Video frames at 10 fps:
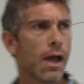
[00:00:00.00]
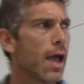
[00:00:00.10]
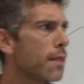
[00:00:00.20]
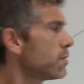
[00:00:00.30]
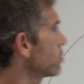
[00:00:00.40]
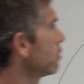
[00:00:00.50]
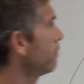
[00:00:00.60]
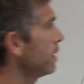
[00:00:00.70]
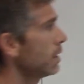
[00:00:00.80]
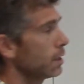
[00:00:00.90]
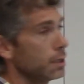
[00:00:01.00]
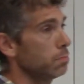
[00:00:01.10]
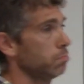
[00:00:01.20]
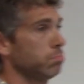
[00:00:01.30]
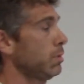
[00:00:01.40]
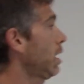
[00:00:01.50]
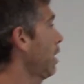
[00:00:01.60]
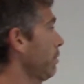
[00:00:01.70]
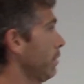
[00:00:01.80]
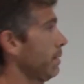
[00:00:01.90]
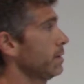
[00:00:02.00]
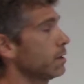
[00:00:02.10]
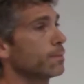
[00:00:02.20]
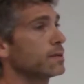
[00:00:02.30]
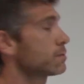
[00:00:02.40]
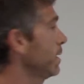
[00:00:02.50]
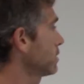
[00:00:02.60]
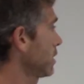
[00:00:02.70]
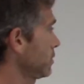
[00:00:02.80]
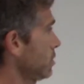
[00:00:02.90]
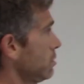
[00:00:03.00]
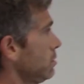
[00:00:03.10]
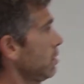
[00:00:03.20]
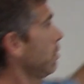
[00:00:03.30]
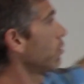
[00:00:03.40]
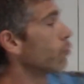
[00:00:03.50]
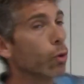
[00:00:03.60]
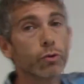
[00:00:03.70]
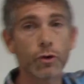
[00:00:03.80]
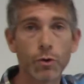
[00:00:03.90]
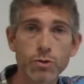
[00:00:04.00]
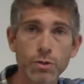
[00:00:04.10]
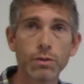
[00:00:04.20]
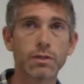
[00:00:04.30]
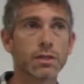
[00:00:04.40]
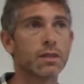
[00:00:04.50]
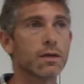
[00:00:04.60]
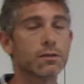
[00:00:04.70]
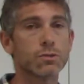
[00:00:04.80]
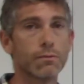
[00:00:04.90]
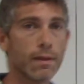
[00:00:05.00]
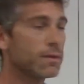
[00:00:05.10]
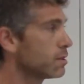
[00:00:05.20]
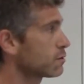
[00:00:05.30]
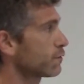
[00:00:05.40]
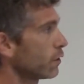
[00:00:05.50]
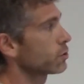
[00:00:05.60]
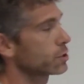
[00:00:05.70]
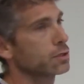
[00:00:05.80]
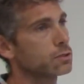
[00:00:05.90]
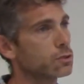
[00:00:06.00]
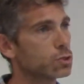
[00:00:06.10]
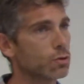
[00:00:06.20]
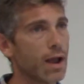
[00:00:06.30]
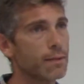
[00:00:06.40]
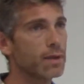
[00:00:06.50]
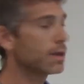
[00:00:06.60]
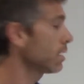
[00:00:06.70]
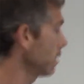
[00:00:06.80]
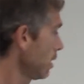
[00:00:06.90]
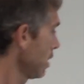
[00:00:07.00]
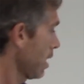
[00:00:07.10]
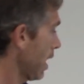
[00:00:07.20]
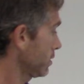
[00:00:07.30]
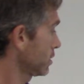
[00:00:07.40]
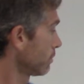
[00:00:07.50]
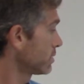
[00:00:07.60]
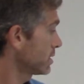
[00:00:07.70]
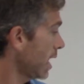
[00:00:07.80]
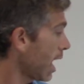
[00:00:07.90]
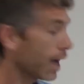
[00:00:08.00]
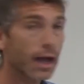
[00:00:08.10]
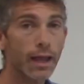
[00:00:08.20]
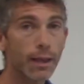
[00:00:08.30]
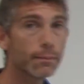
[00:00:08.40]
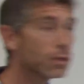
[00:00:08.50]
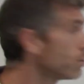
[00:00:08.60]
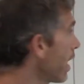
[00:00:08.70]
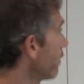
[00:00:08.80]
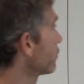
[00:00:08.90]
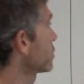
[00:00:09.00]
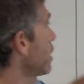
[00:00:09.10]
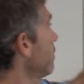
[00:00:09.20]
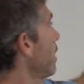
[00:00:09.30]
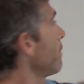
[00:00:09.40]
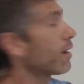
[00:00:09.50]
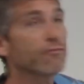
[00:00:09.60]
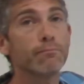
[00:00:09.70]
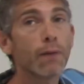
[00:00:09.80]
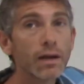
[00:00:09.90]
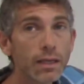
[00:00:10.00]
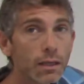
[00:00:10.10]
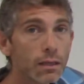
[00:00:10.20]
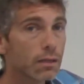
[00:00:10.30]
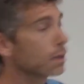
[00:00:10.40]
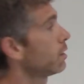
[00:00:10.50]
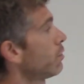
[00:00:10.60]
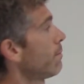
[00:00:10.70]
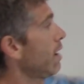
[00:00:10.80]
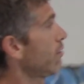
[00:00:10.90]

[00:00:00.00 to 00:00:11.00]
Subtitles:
And this could be, it could be as basic as, a roller coaster looks like this, or maybe this function is describing at some time you have some amount of money, and your amount